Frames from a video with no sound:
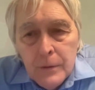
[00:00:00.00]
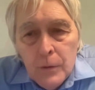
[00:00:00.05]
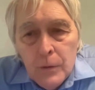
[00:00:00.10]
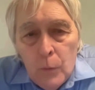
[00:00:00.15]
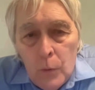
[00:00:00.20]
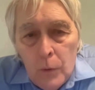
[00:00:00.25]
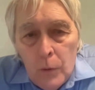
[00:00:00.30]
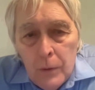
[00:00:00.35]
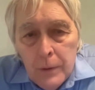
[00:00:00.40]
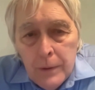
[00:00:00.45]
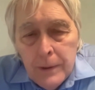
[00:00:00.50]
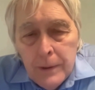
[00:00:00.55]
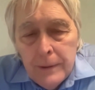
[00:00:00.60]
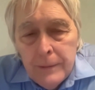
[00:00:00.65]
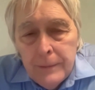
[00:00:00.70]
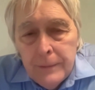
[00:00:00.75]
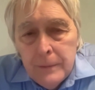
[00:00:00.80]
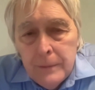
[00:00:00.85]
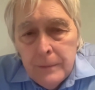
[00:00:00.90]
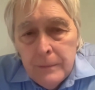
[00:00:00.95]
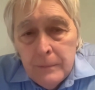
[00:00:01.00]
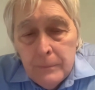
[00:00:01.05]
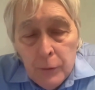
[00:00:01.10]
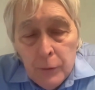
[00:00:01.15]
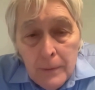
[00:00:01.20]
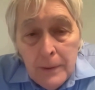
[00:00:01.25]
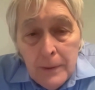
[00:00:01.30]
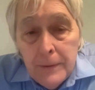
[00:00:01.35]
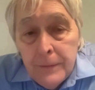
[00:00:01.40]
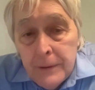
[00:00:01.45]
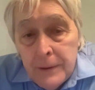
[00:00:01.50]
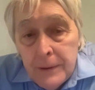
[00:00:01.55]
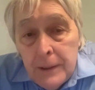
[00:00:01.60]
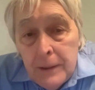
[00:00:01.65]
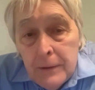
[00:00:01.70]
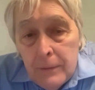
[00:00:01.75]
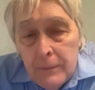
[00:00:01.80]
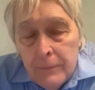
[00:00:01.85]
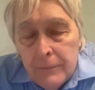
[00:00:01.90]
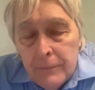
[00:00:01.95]
work probably in the
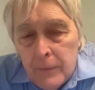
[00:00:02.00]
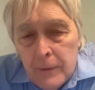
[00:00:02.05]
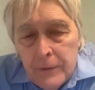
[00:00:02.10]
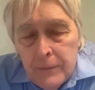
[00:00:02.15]
near infrared.